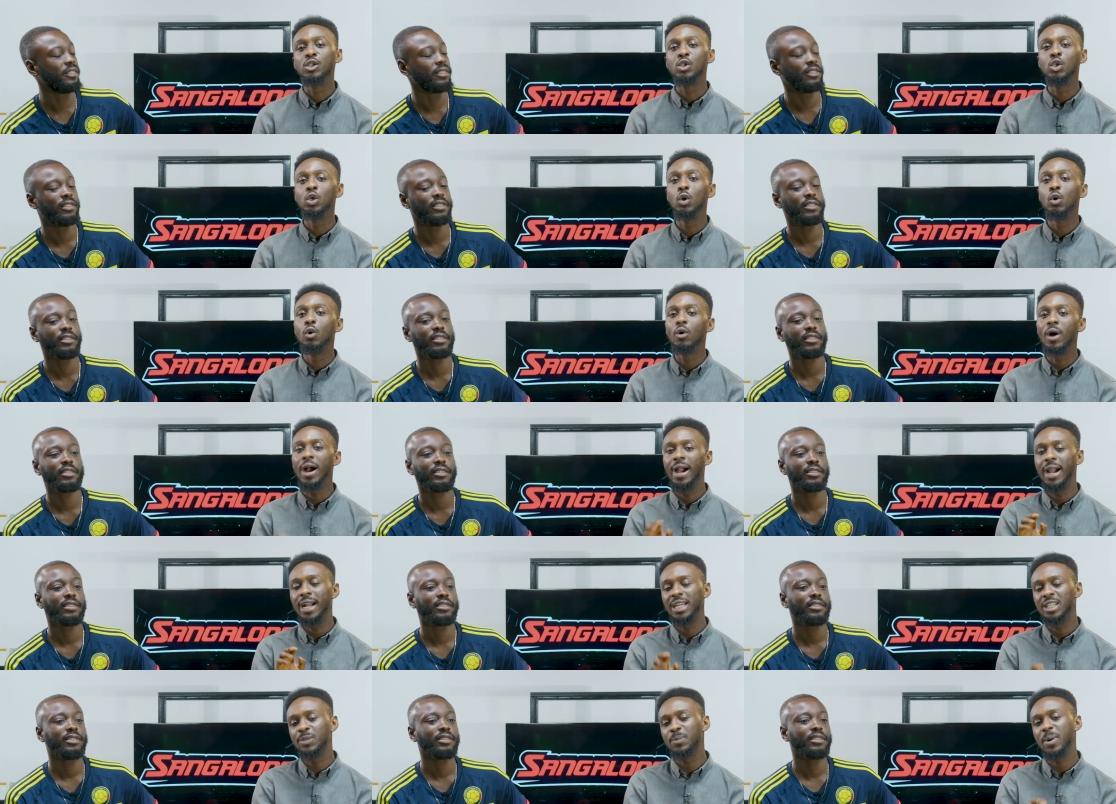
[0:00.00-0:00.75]
Speaker 1: Yes. So I
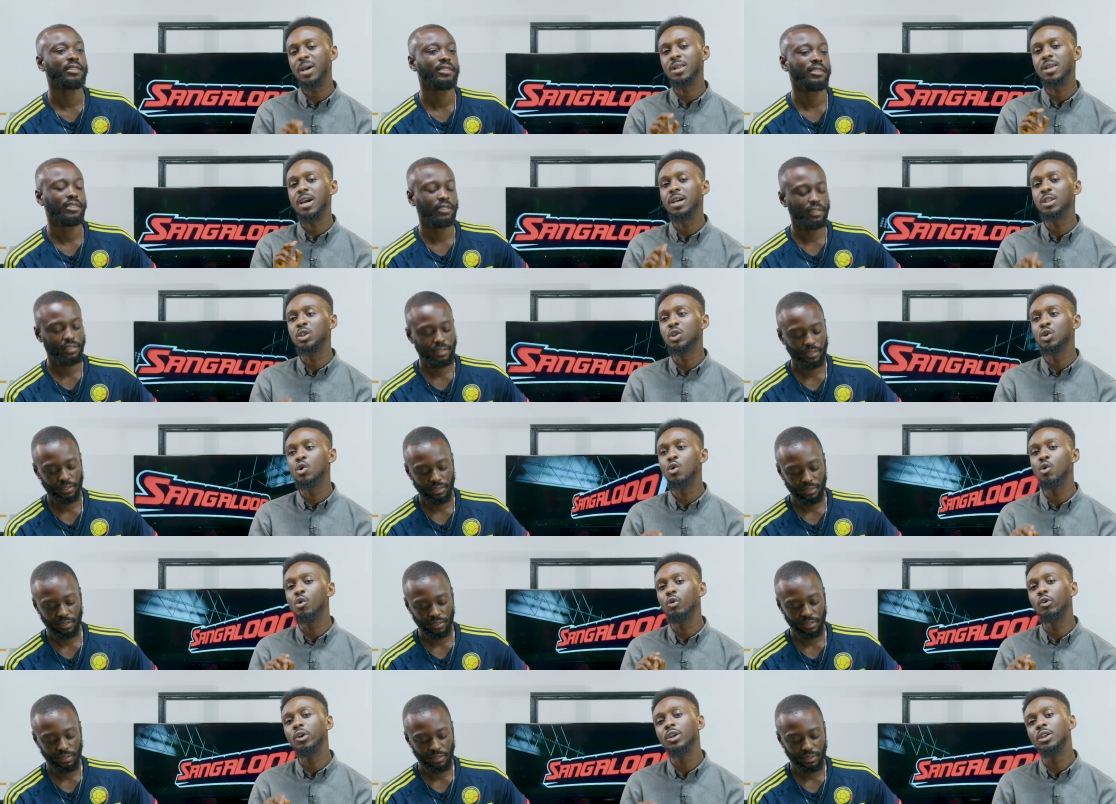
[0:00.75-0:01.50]
expect that to
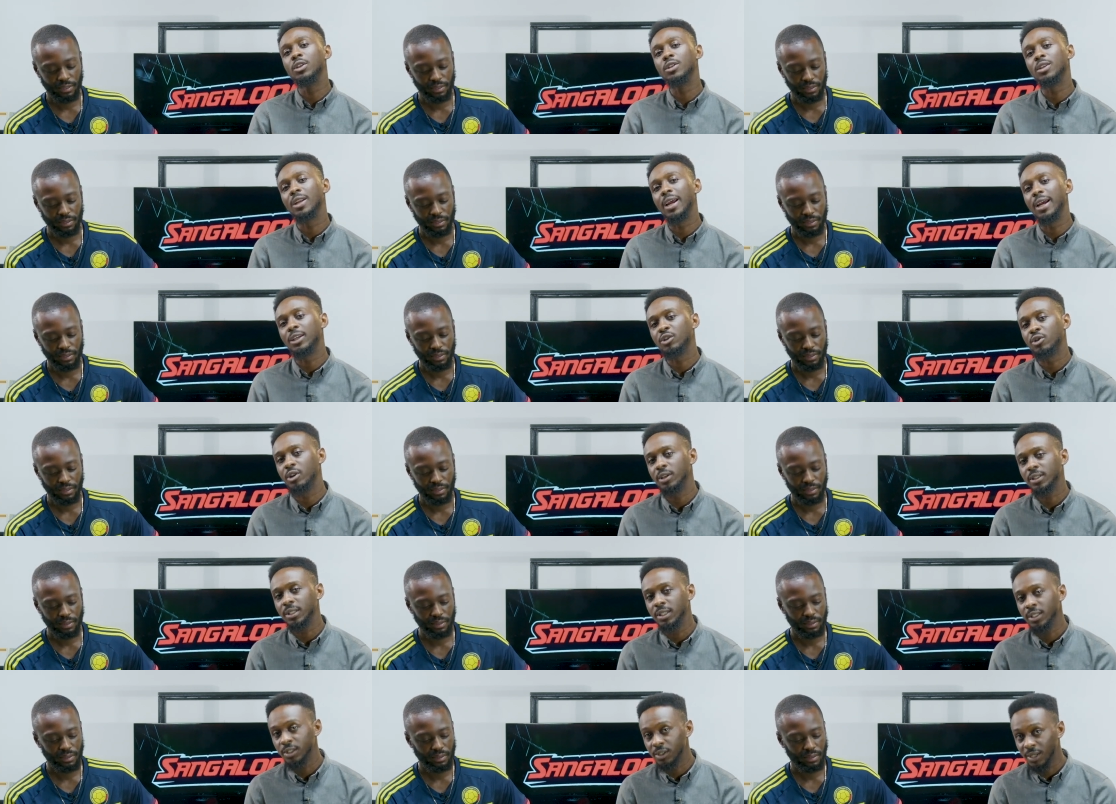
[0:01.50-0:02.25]
go into the extra
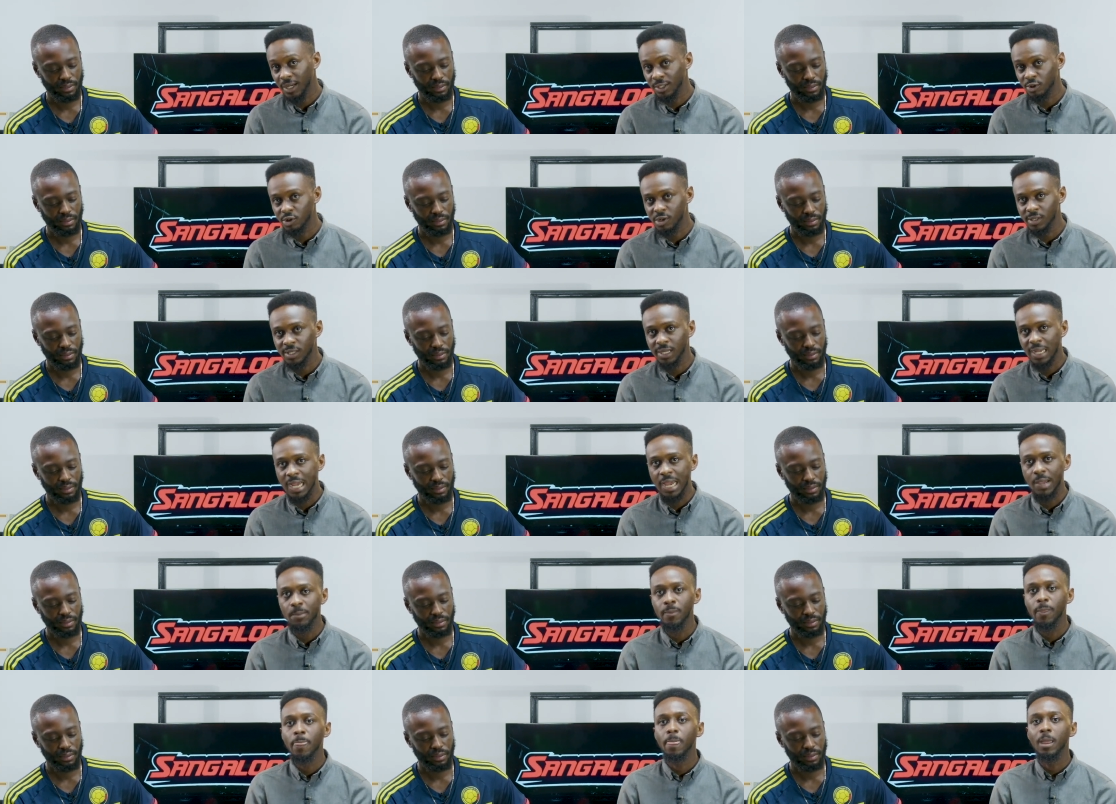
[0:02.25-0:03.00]
into extra time,
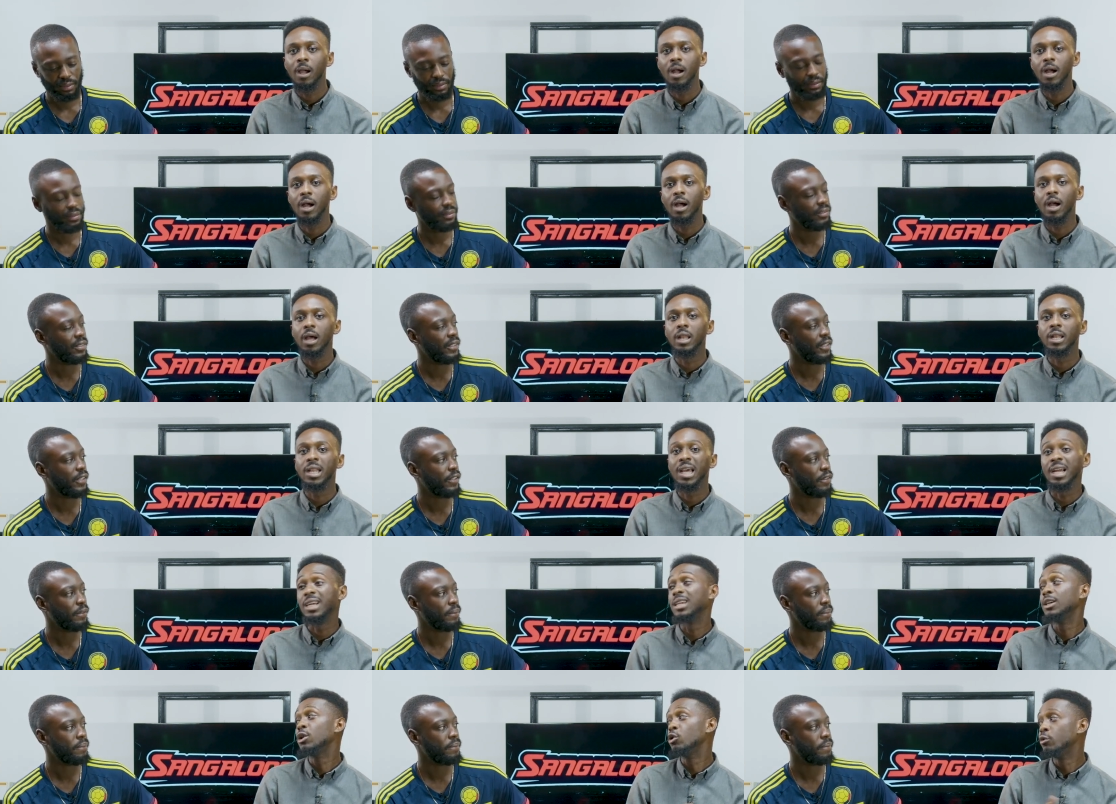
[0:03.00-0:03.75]
and
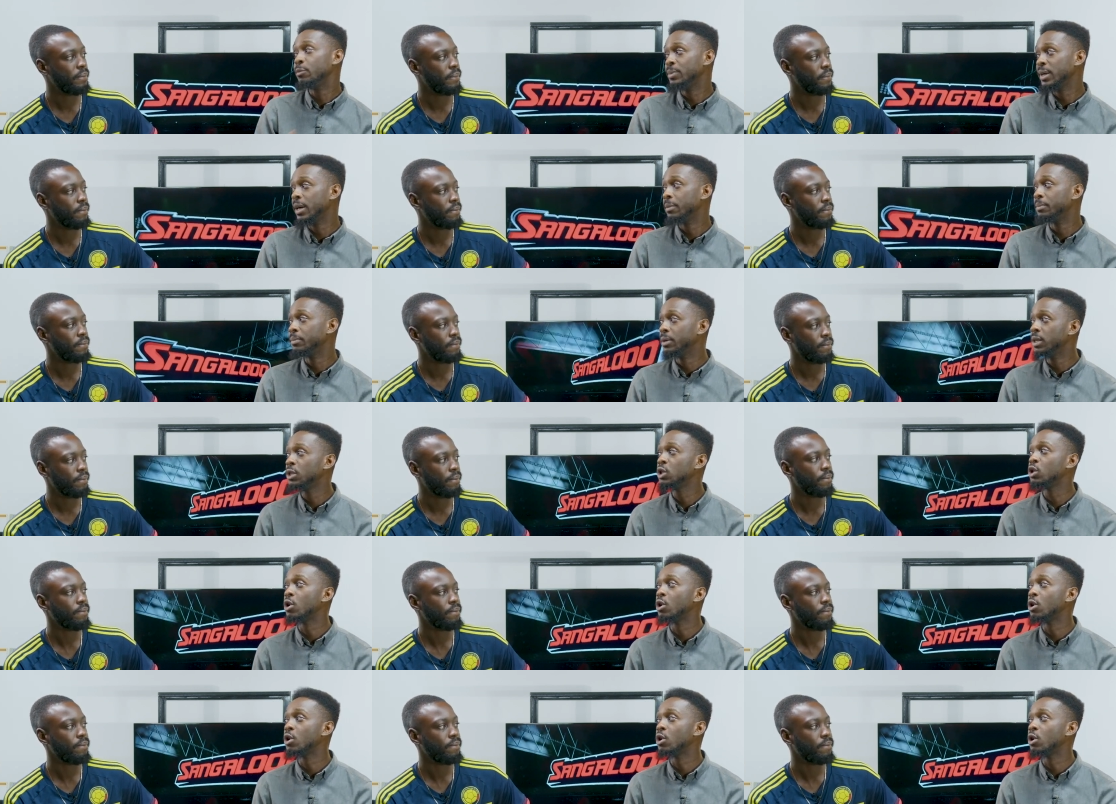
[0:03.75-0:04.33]
it will be a big